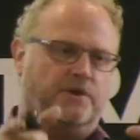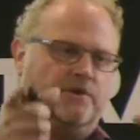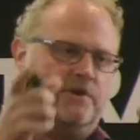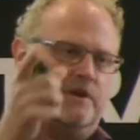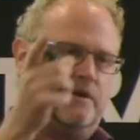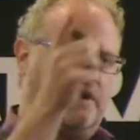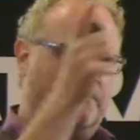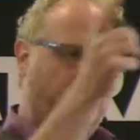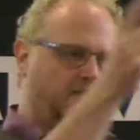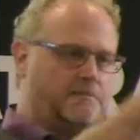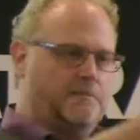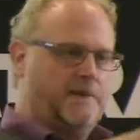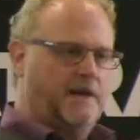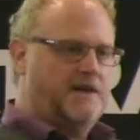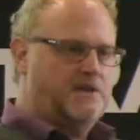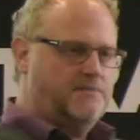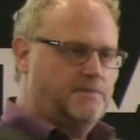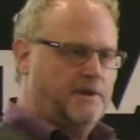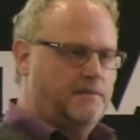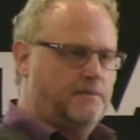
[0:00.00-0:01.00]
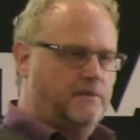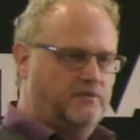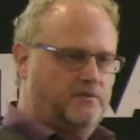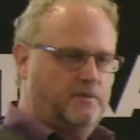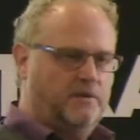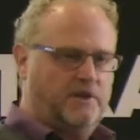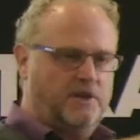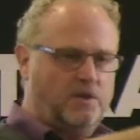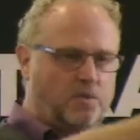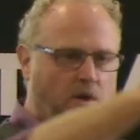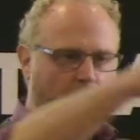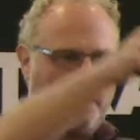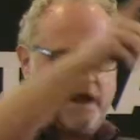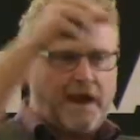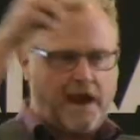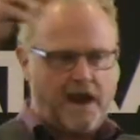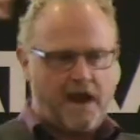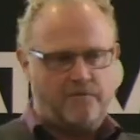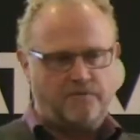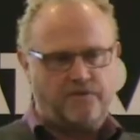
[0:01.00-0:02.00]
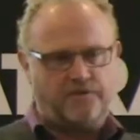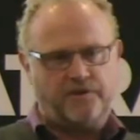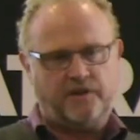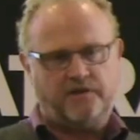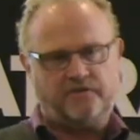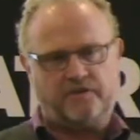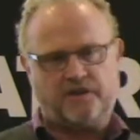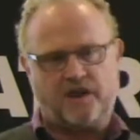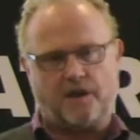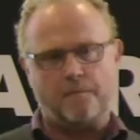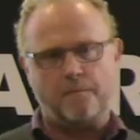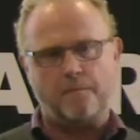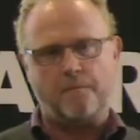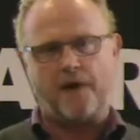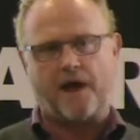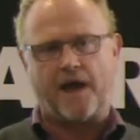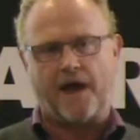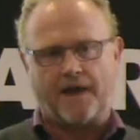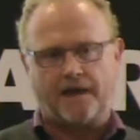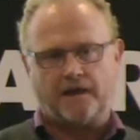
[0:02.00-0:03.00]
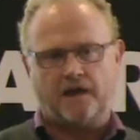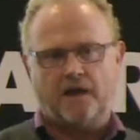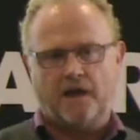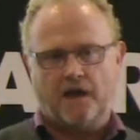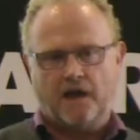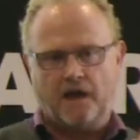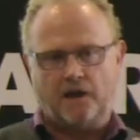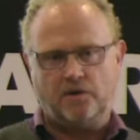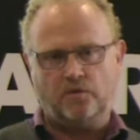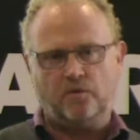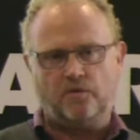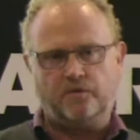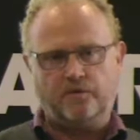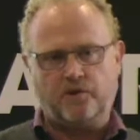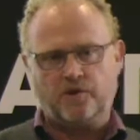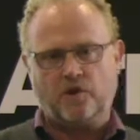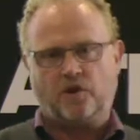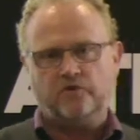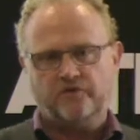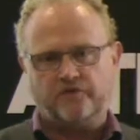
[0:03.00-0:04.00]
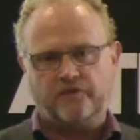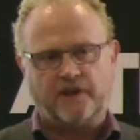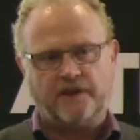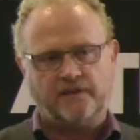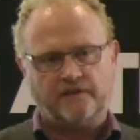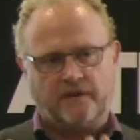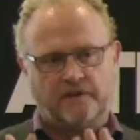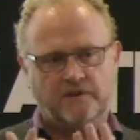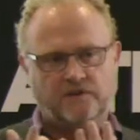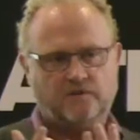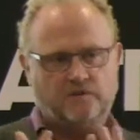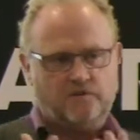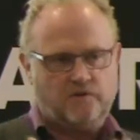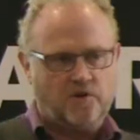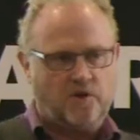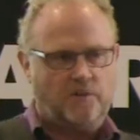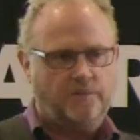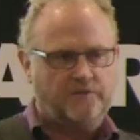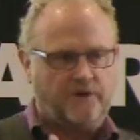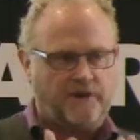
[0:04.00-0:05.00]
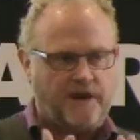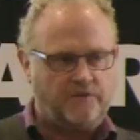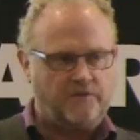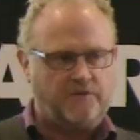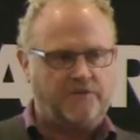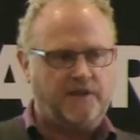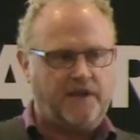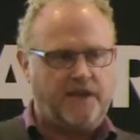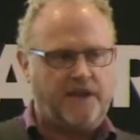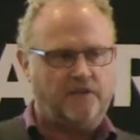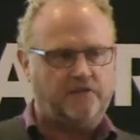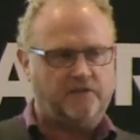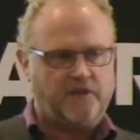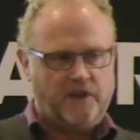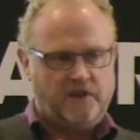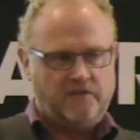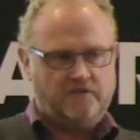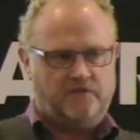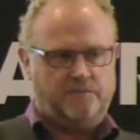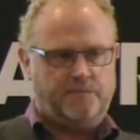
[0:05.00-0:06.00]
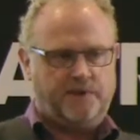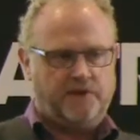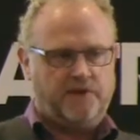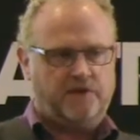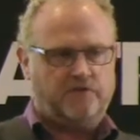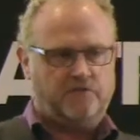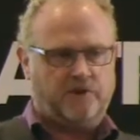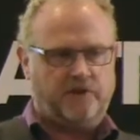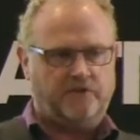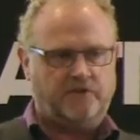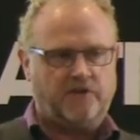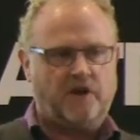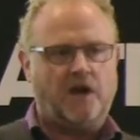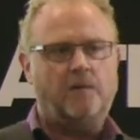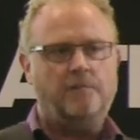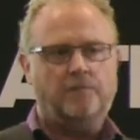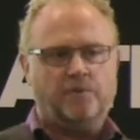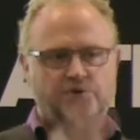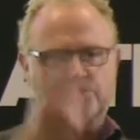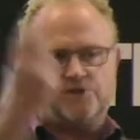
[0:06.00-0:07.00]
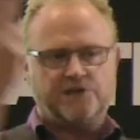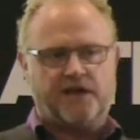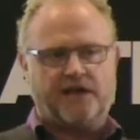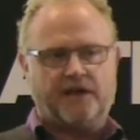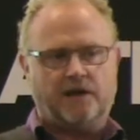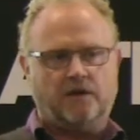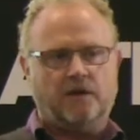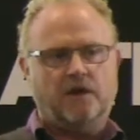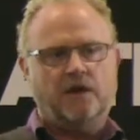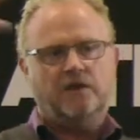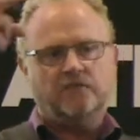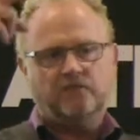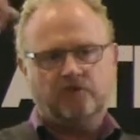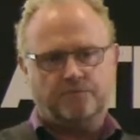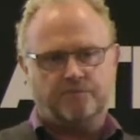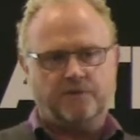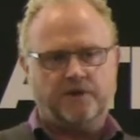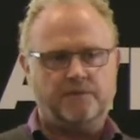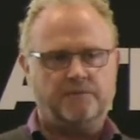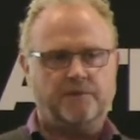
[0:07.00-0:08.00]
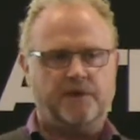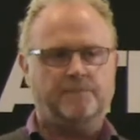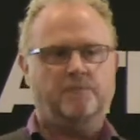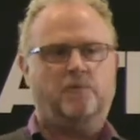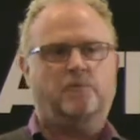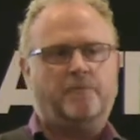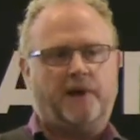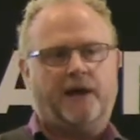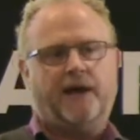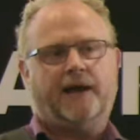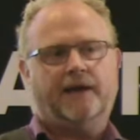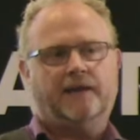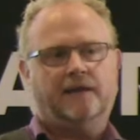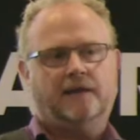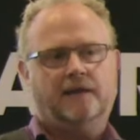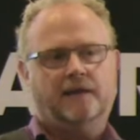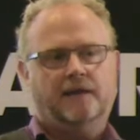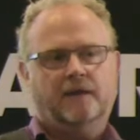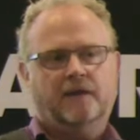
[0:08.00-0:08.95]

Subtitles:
You don't have to manage people on Twitter. You want everything to come back, and all of your content and your jobs and everything else to be in a career site and pushed out to bring people back.